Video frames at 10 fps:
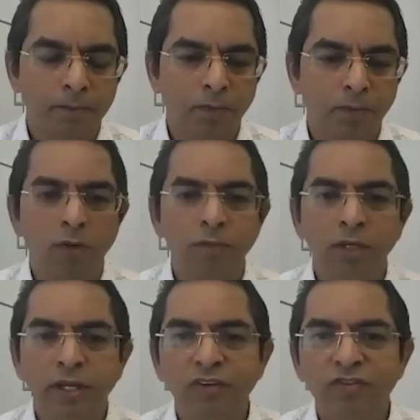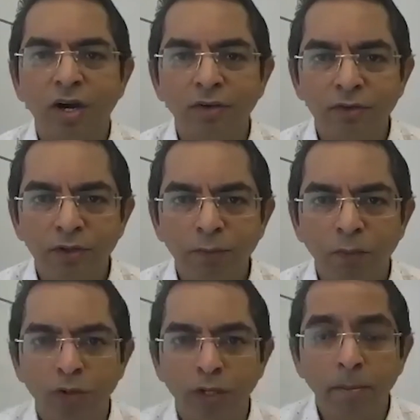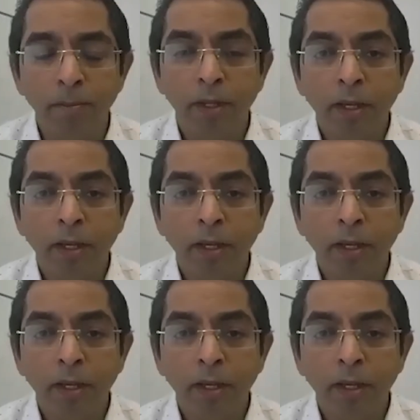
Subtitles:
one of the key strategies for them.